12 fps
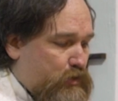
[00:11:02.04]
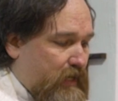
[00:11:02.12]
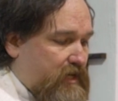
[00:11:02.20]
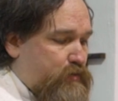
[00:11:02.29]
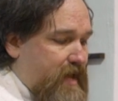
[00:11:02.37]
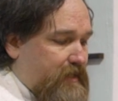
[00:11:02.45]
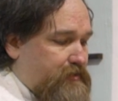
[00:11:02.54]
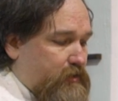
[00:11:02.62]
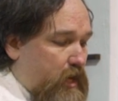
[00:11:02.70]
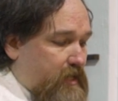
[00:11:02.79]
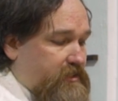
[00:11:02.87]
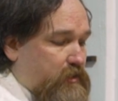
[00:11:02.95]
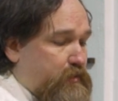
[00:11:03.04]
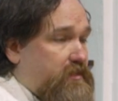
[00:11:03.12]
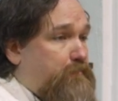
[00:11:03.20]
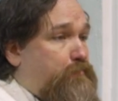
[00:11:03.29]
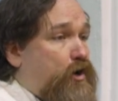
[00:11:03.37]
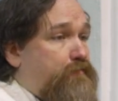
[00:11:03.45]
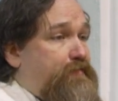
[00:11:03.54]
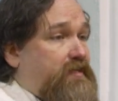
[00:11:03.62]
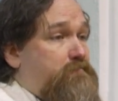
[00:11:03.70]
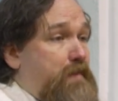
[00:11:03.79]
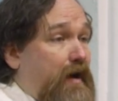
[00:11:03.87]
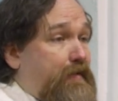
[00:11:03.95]
you are credited also with the perfect
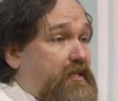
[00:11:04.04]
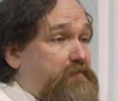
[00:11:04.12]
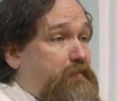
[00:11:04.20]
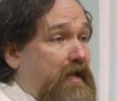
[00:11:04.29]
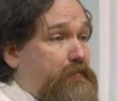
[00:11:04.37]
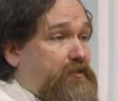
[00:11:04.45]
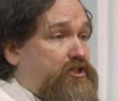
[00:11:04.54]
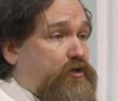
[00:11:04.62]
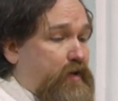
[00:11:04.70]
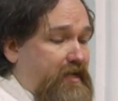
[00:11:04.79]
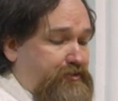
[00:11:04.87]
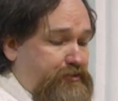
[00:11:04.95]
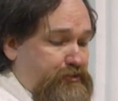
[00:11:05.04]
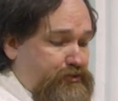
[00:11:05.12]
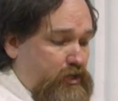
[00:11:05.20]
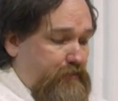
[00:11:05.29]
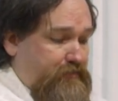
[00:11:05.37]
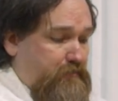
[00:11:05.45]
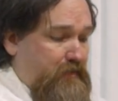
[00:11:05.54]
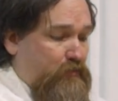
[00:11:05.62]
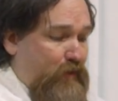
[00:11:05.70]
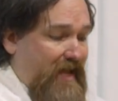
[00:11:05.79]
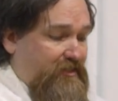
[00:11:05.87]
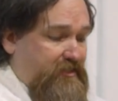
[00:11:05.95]
merits by which Christ deserved to be
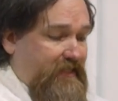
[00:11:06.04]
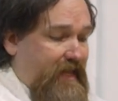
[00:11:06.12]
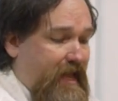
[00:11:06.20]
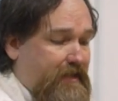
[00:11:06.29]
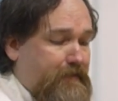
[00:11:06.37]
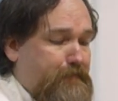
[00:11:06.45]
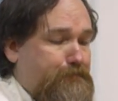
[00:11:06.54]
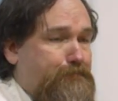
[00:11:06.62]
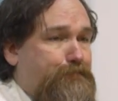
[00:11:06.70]
raised again.